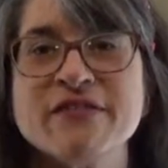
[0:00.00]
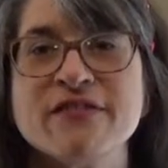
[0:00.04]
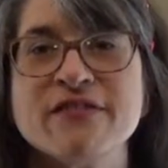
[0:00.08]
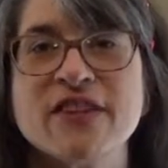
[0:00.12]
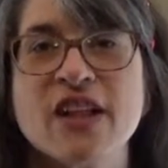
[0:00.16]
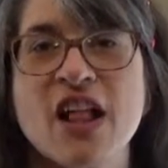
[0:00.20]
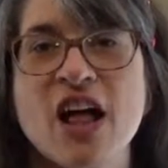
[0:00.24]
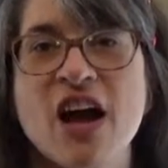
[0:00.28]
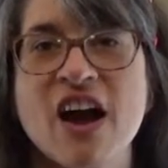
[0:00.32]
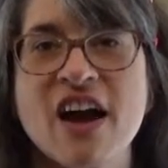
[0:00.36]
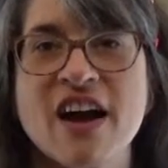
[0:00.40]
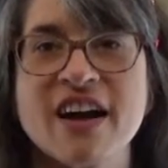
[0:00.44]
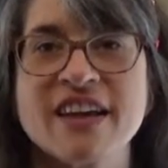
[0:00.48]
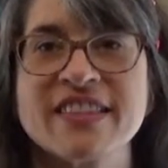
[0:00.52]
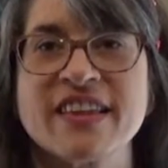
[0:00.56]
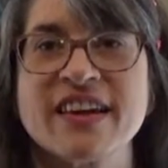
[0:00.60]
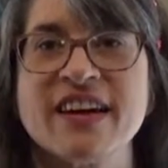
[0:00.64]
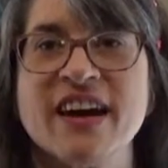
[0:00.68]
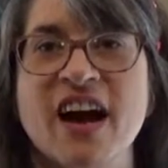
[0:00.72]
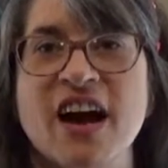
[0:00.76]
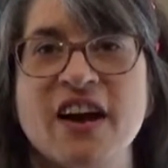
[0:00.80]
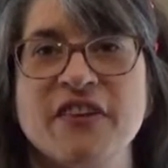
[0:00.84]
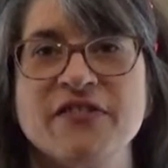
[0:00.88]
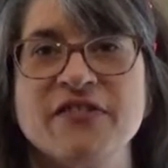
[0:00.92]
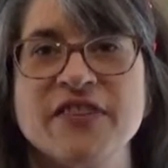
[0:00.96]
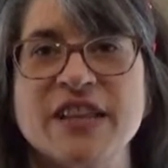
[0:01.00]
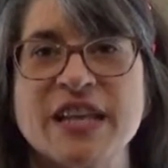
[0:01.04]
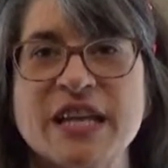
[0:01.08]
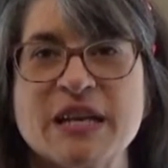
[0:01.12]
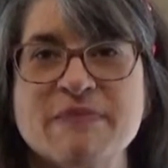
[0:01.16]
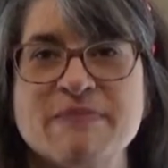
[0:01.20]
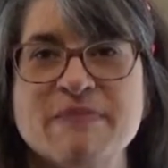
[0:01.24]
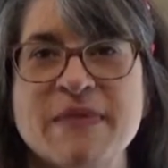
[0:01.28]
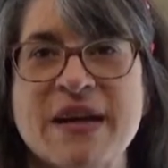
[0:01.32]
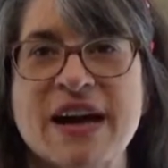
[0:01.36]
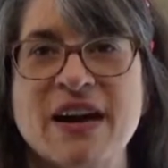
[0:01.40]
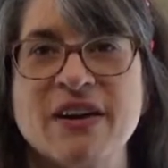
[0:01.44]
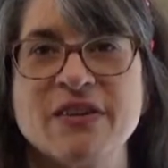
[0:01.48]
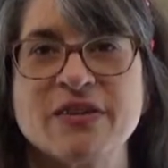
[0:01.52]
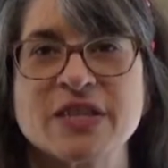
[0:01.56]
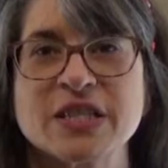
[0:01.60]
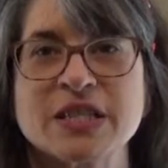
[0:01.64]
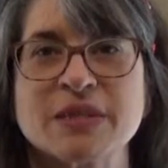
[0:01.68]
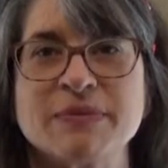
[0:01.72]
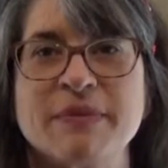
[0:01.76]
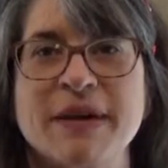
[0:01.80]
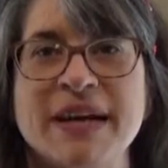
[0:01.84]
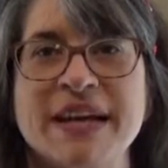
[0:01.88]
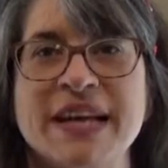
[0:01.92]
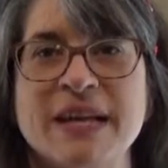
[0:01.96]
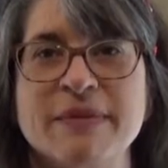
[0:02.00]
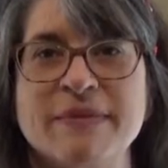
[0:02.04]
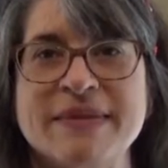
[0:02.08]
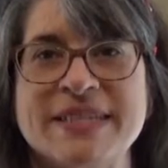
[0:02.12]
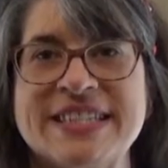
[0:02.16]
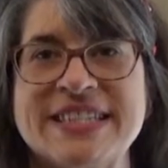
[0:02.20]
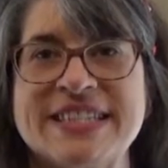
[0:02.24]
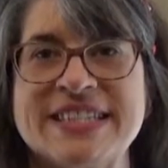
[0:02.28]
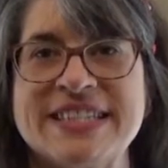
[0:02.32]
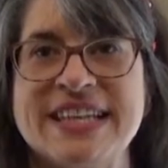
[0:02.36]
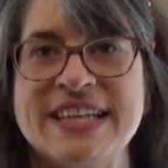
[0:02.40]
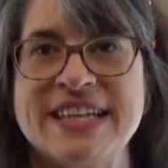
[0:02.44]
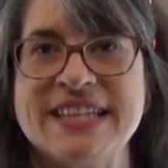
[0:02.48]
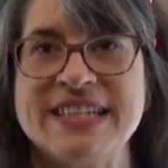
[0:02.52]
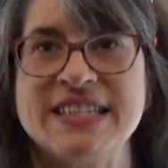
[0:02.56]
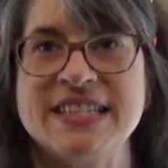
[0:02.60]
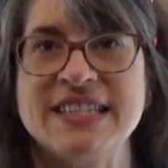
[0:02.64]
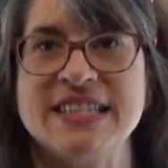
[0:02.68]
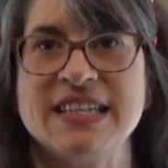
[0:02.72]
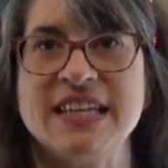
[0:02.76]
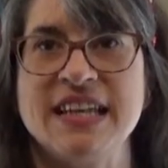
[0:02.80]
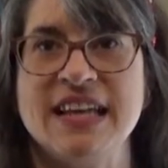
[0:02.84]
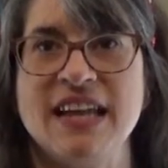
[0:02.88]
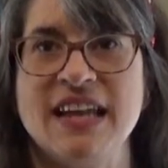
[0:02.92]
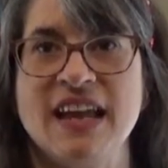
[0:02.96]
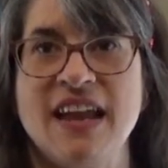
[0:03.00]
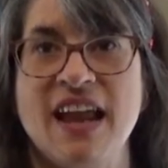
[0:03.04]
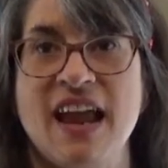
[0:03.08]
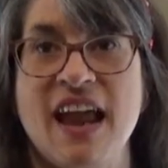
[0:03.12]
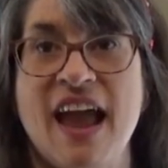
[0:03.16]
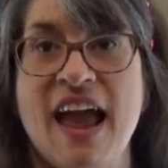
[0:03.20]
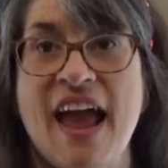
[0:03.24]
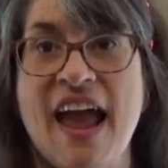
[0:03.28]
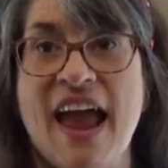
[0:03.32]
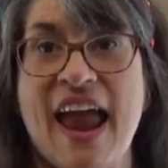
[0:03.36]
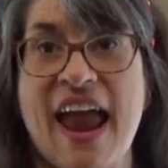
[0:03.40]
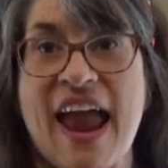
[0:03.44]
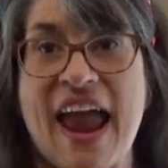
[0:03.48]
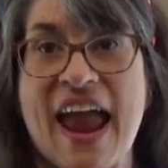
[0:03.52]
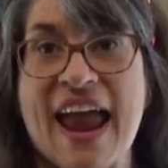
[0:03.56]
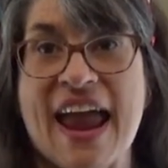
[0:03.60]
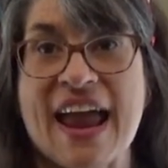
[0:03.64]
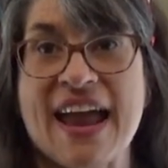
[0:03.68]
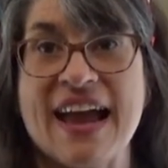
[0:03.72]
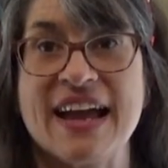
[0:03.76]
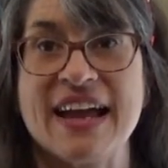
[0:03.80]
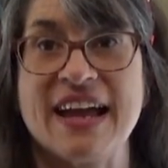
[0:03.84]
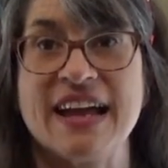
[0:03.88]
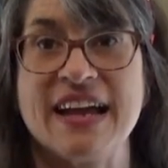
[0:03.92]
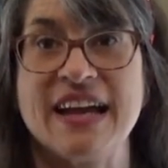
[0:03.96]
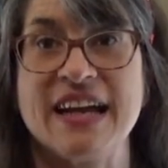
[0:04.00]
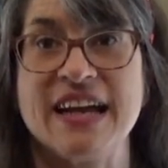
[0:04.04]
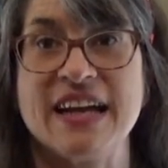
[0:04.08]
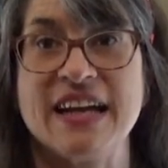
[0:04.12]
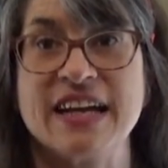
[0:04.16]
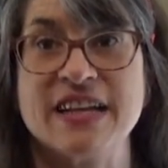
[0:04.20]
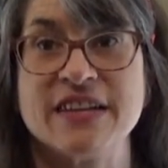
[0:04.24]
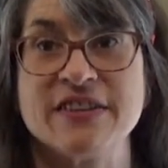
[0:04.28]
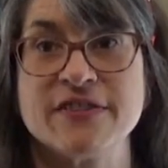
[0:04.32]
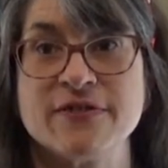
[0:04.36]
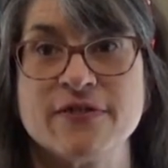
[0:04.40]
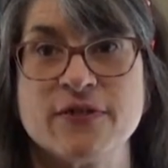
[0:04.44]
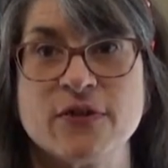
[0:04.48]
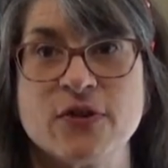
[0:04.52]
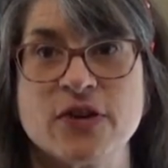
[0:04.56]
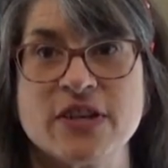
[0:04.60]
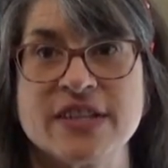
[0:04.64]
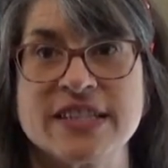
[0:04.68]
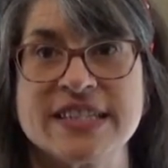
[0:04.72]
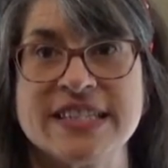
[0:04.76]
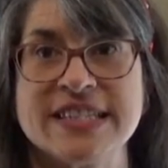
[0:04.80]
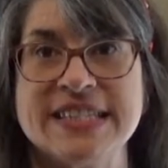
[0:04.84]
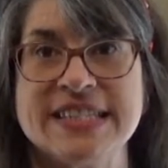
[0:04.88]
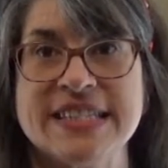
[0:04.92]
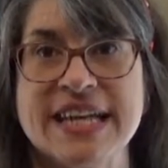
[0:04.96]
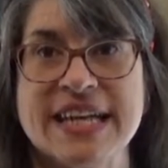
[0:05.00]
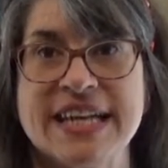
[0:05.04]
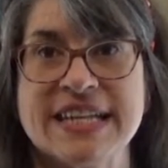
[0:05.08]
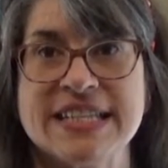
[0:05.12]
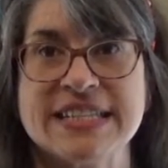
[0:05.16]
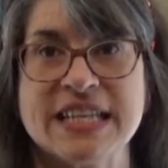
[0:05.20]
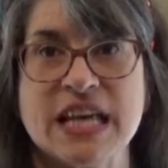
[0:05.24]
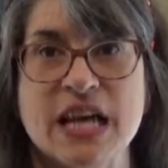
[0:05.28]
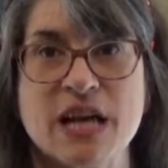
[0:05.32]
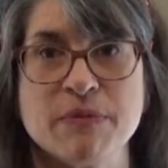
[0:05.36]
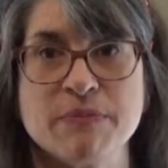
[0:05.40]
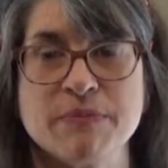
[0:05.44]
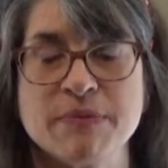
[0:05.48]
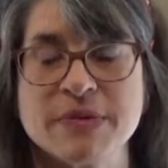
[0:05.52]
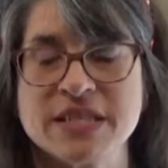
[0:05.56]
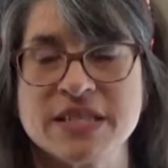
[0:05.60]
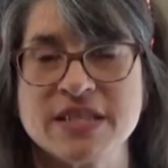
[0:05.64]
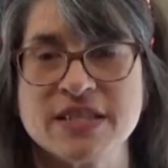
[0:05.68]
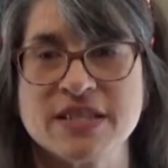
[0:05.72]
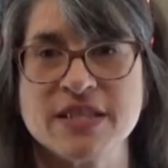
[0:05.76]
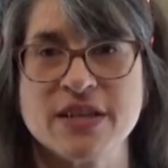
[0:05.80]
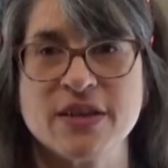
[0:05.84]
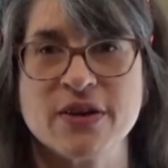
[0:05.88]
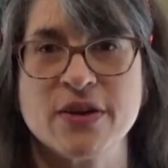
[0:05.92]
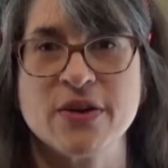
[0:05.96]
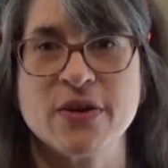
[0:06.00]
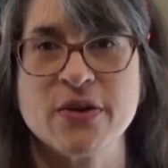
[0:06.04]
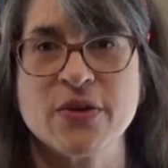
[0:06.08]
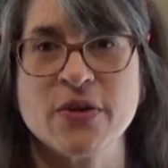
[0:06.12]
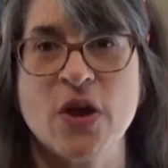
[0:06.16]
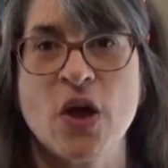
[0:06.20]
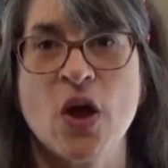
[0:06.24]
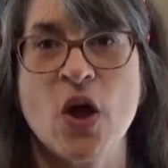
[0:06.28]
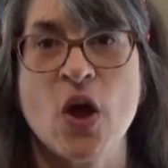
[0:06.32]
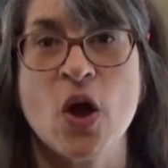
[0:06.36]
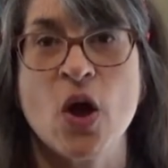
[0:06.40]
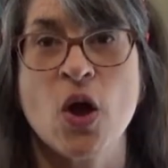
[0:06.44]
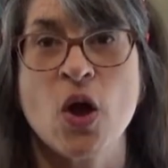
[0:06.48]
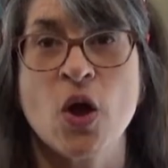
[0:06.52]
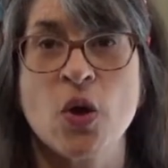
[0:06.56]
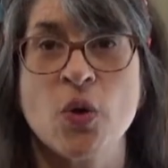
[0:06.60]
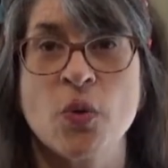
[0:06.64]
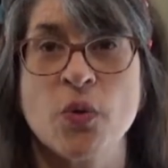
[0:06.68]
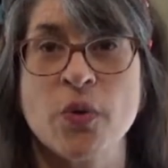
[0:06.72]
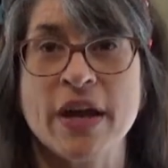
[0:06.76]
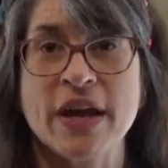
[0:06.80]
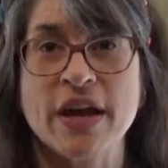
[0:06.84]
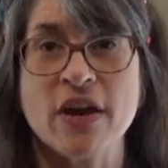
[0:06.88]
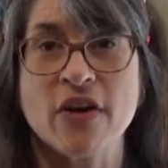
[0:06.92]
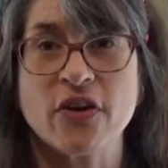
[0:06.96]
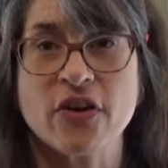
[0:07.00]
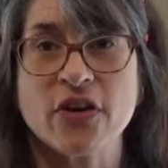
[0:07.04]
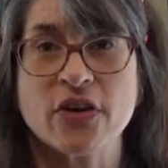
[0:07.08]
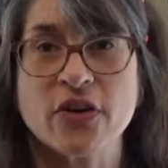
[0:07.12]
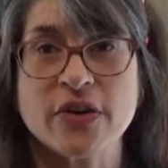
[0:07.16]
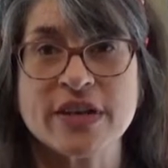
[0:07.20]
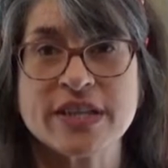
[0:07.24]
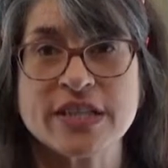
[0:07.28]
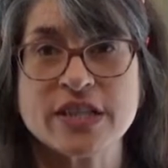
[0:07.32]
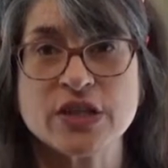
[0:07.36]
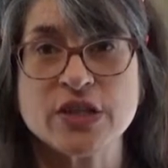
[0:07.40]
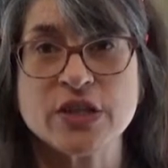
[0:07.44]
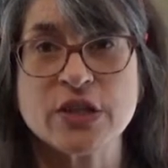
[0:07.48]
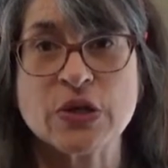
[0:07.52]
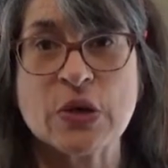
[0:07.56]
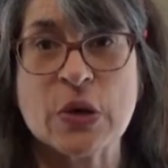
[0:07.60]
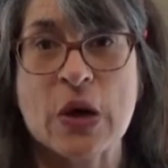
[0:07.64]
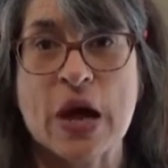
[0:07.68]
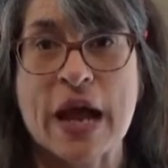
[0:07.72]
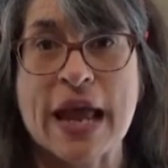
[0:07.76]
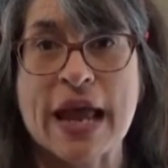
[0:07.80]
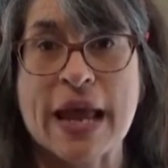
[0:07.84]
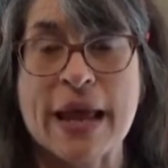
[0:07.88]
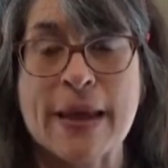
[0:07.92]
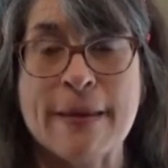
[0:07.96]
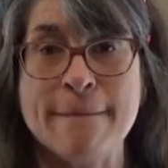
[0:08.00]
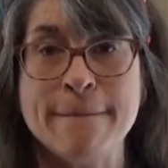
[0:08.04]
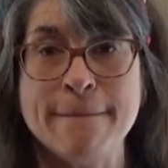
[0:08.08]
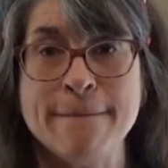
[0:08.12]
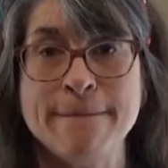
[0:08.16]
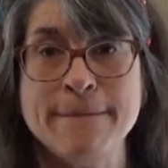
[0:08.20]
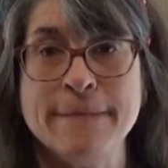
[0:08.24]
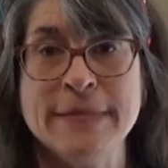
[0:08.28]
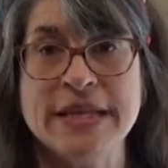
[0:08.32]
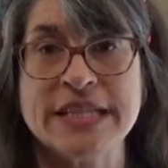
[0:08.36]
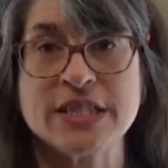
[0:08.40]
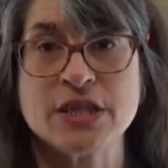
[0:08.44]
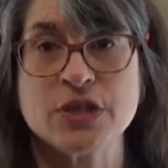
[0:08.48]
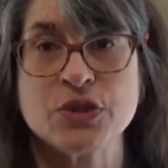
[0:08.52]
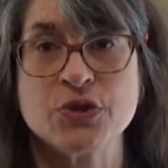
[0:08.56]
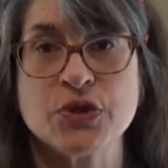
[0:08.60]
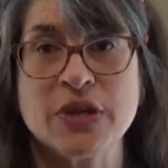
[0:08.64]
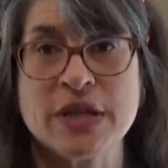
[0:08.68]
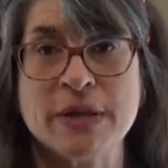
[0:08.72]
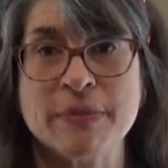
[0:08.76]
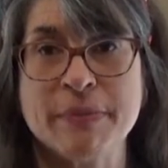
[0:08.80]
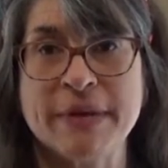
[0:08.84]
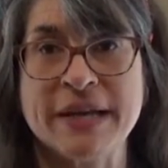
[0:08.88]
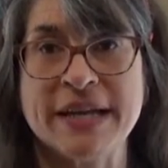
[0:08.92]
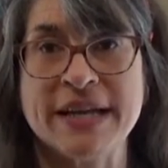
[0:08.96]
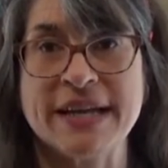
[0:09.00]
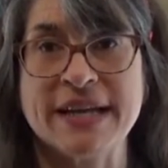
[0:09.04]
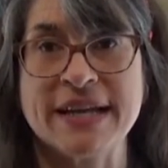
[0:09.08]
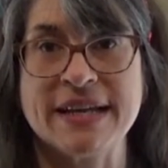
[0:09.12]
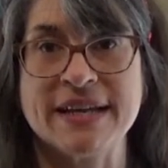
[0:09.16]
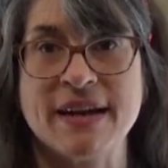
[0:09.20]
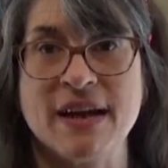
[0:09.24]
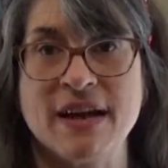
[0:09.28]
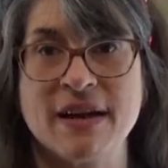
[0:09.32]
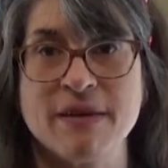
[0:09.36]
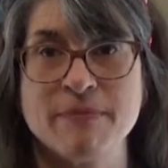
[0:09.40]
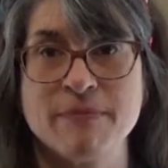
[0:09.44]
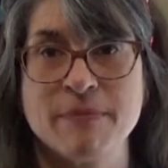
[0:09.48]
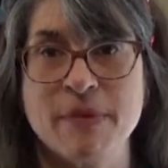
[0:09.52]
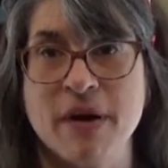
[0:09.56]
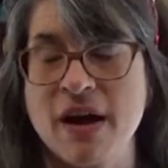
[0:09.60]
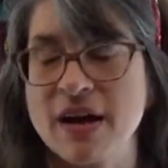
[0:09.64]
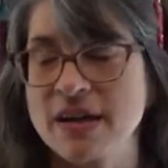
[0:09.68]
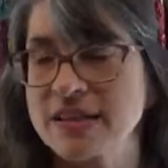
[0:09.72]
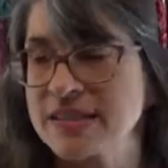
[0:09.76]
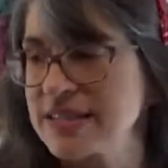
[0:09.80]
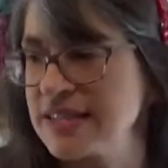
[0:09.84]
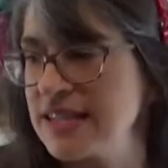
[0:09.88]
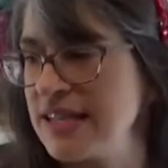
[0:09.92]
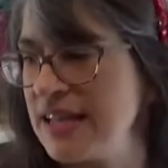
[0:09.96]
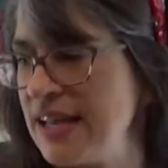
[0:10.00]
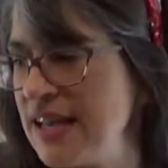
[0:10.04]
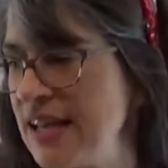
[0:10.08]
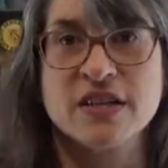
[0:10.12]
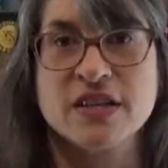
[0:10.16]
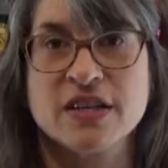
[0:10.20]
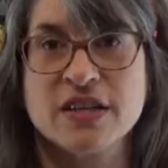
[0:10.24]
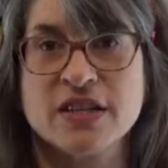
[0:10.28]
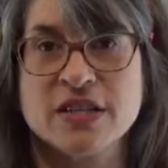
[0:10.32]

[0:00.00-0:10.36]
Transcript: vlog The Hufflin' Mouse. My name is Stacy and for today's episode we are going to do a mystery pin unboxing.